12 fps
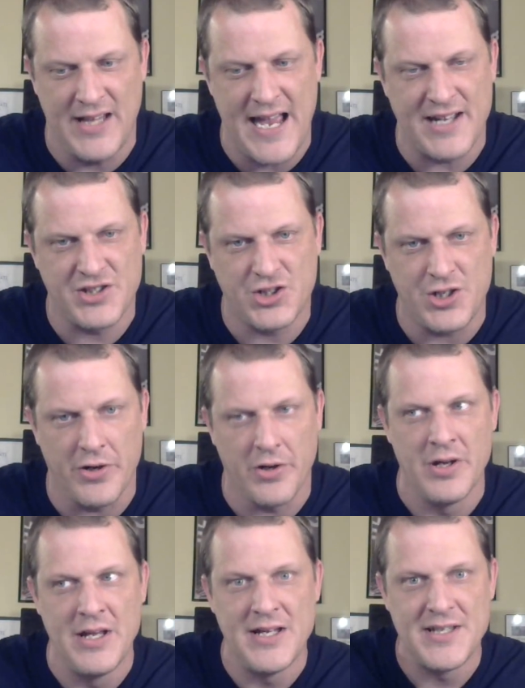last
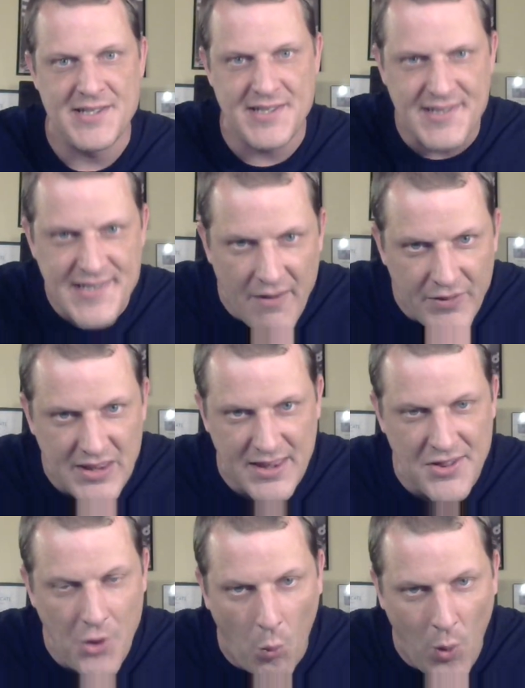year, seventh
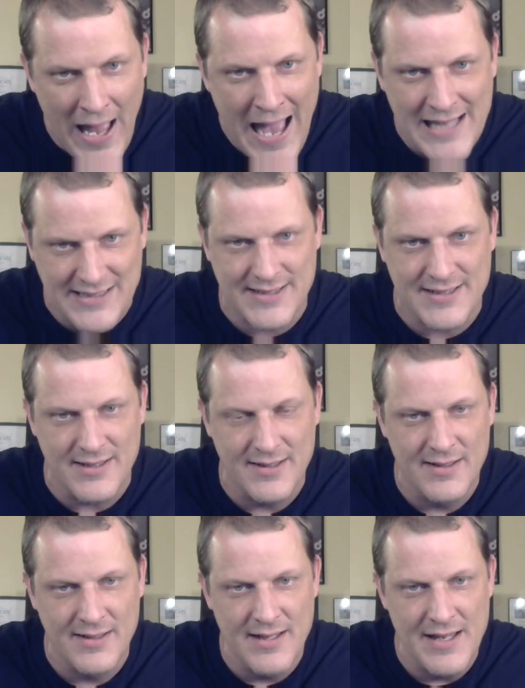in the West,
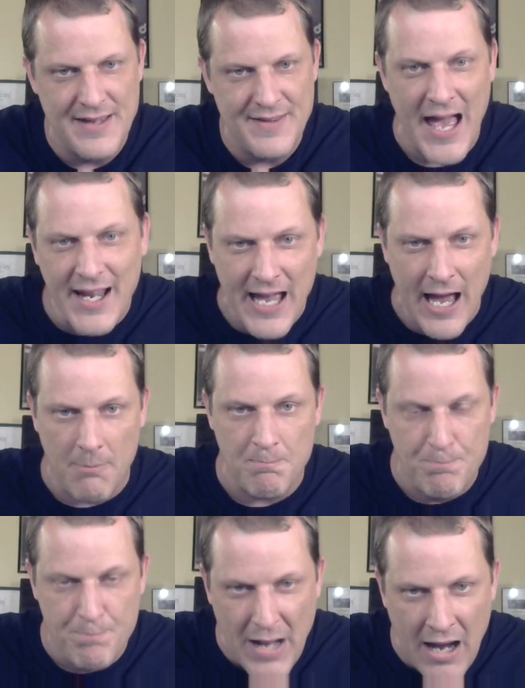that
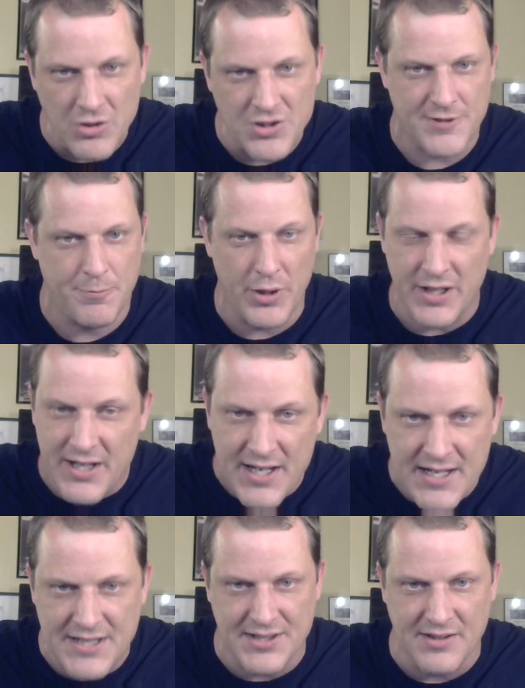got bounced pretty
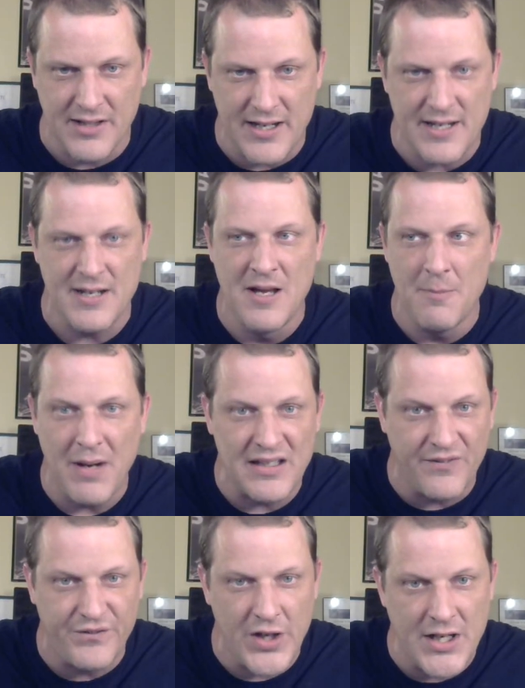easily by
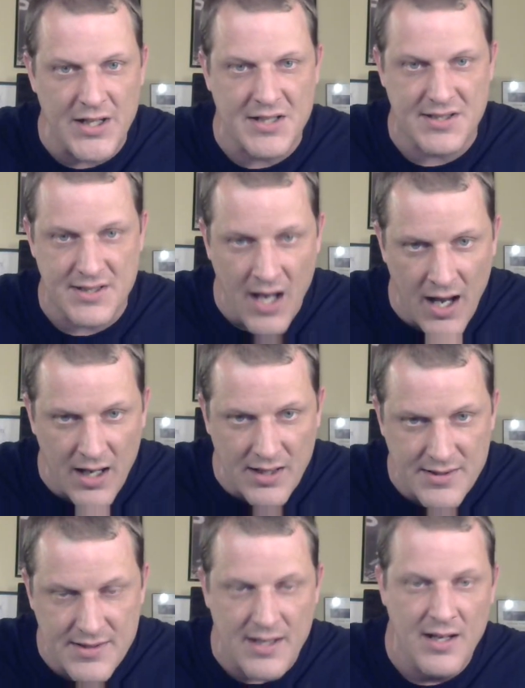the Phoenix
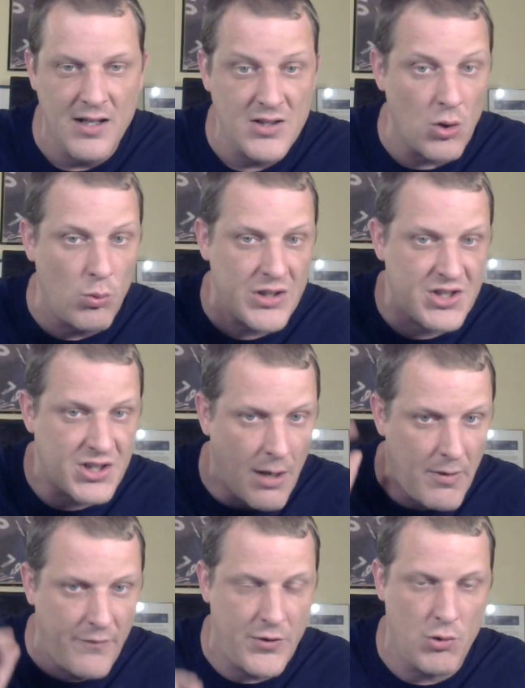Suns, to which
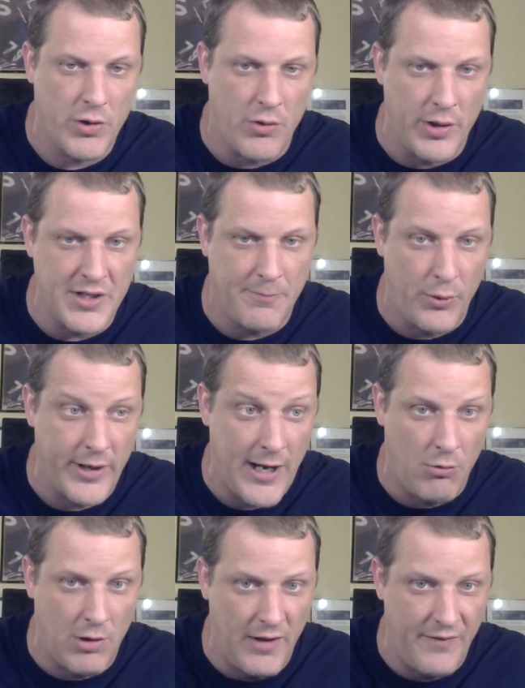some of you are going to point
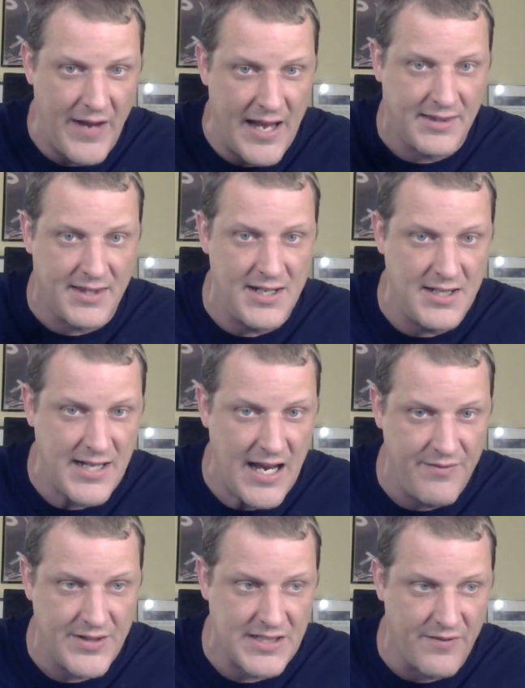out, well, if Anthony
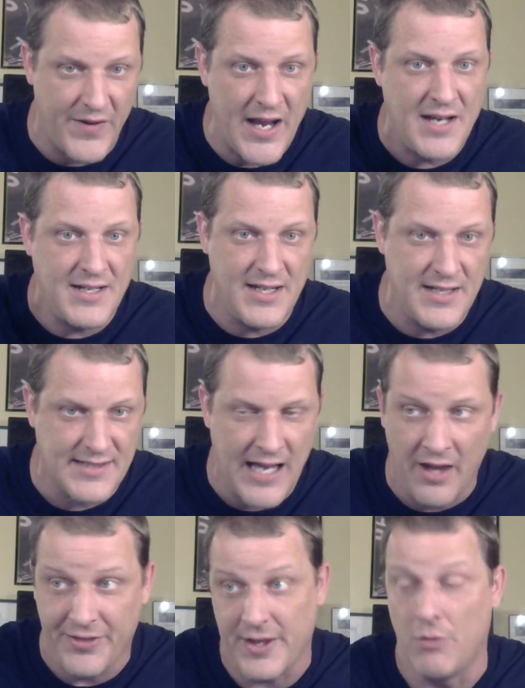Davis, if AD is
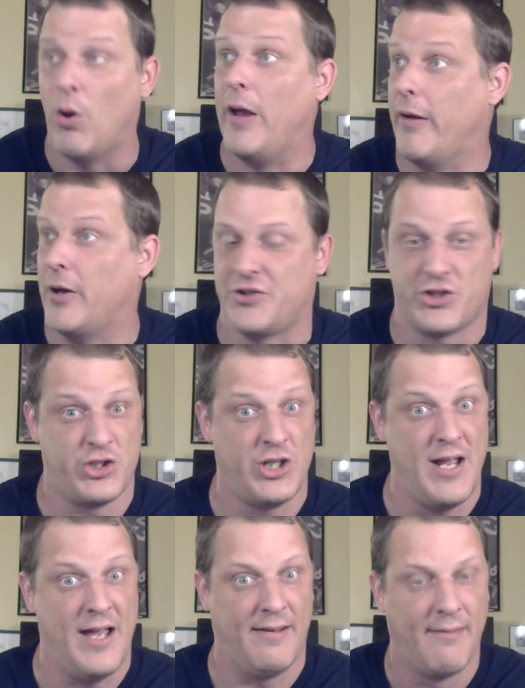healthy, well,
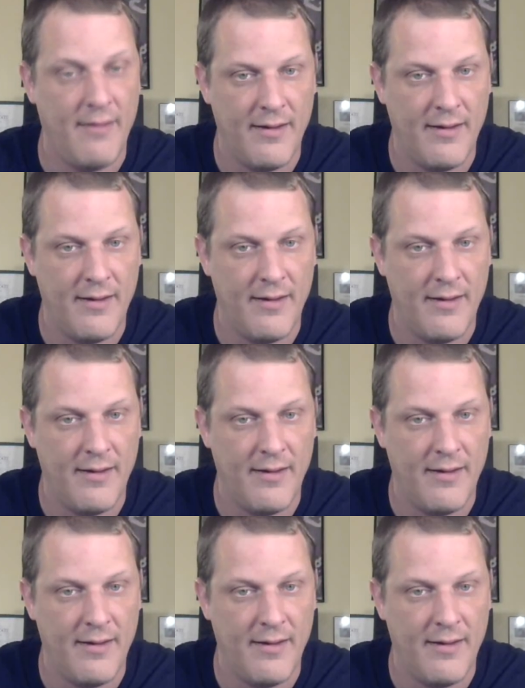shit.